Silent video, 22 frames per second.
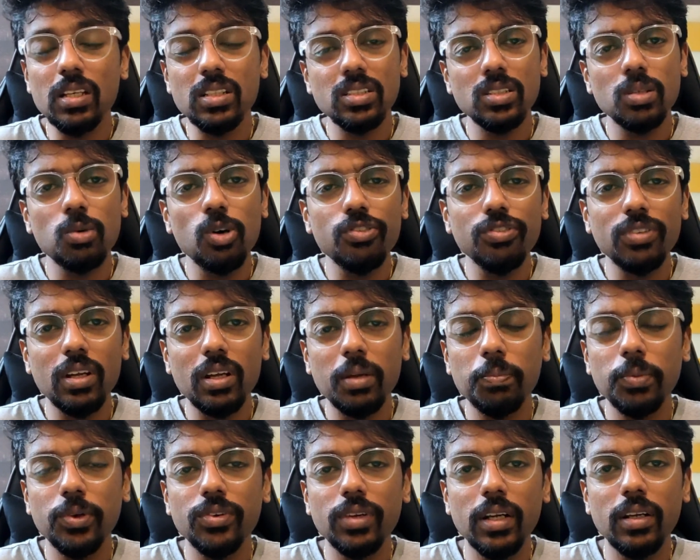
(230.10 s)
some of the
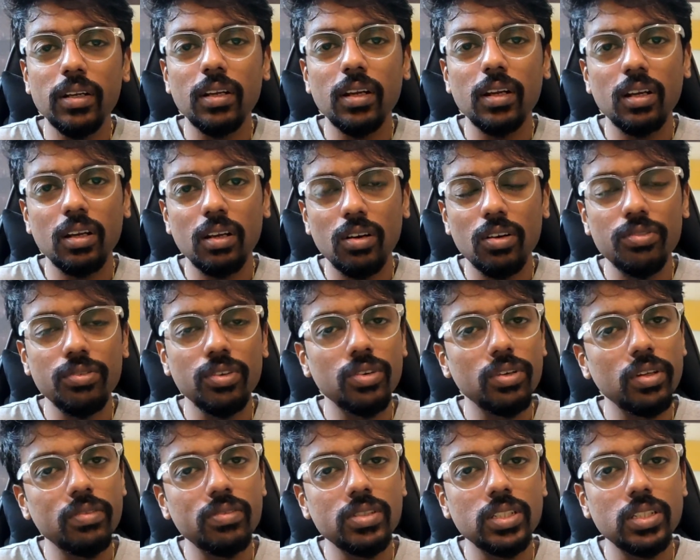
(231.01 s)
reputed and renowned
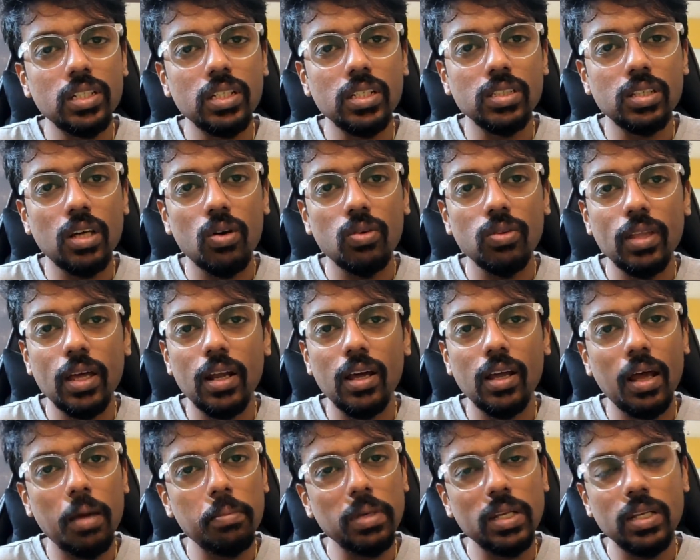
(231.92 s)
universities out
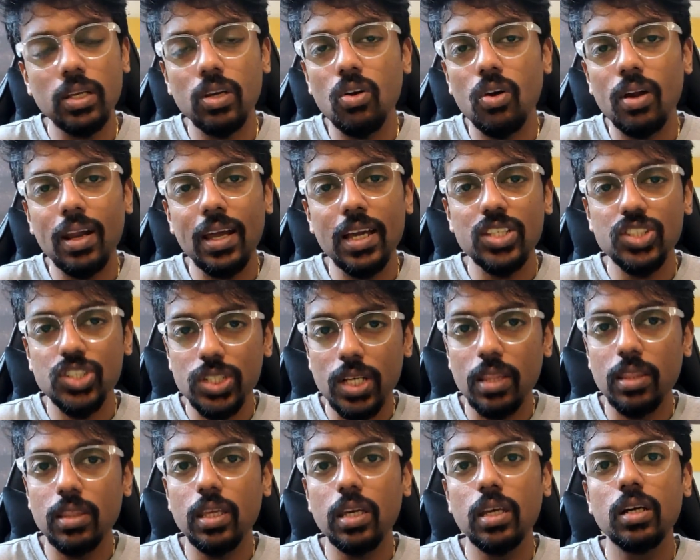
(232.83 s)
there are Amity Online,
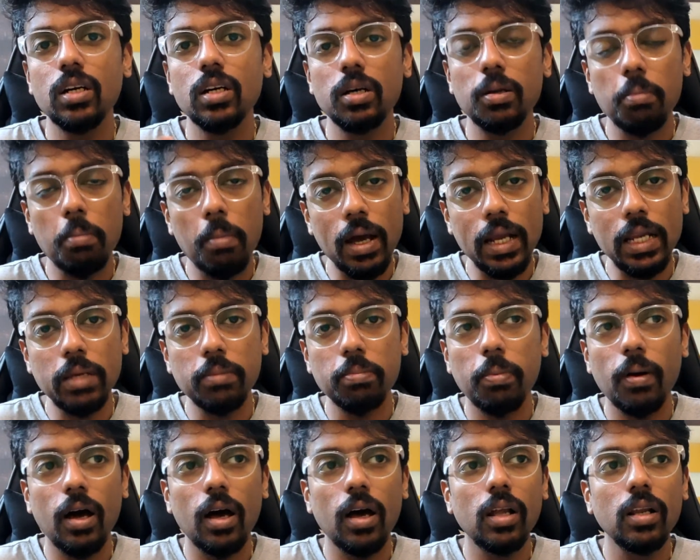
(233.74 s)
Chandigarh,
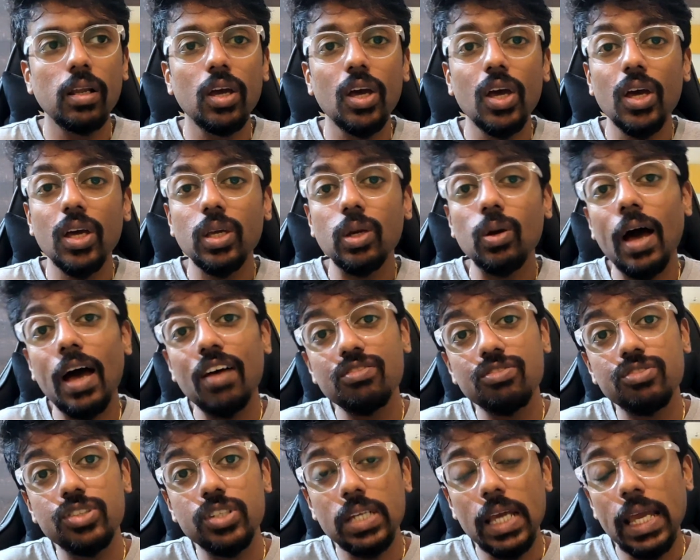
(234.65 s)
Manipal, you
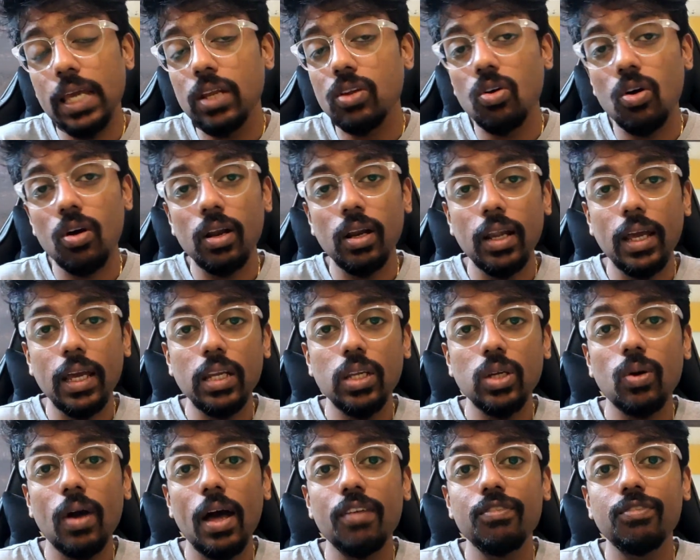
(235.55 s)
have Jain
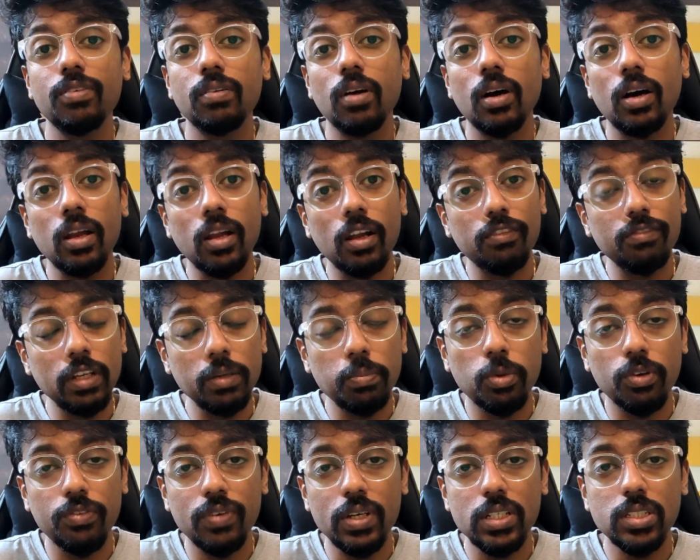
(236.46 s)
Online, you have a
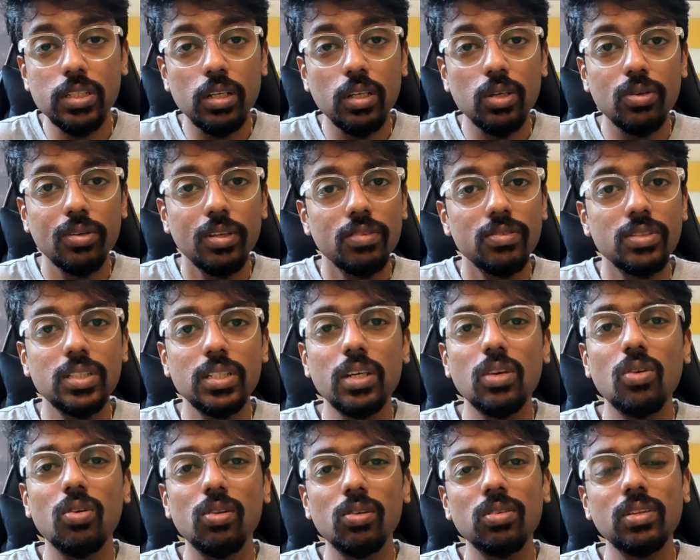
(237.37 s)
lovely professional
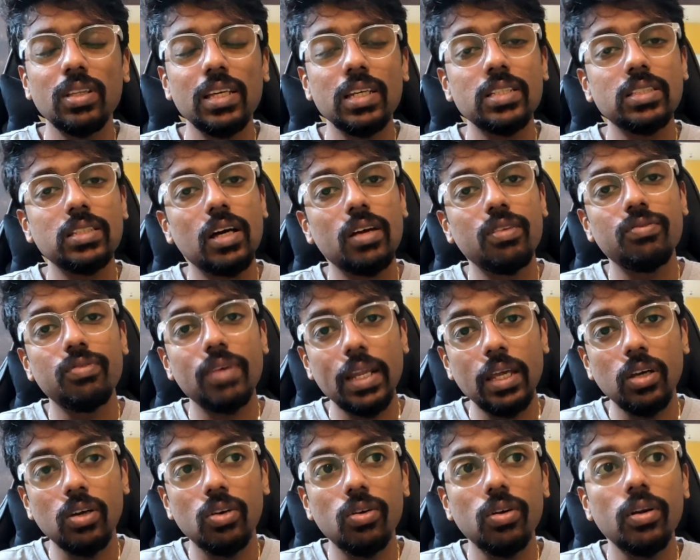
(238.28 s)
university. All these are
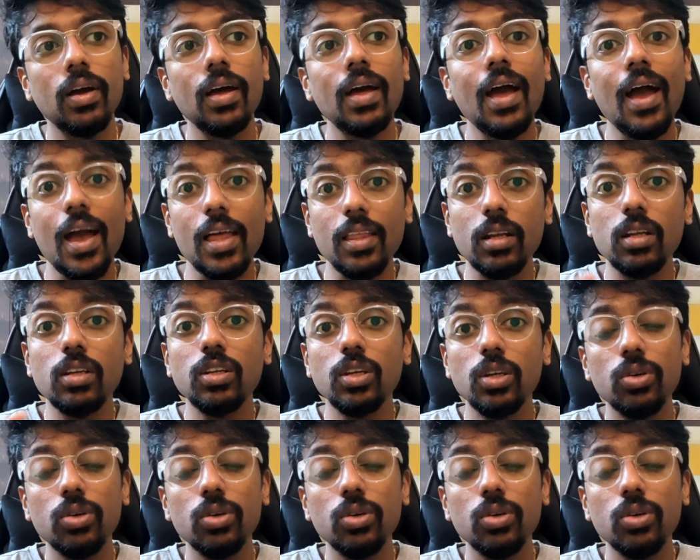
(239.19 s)
very good. And there are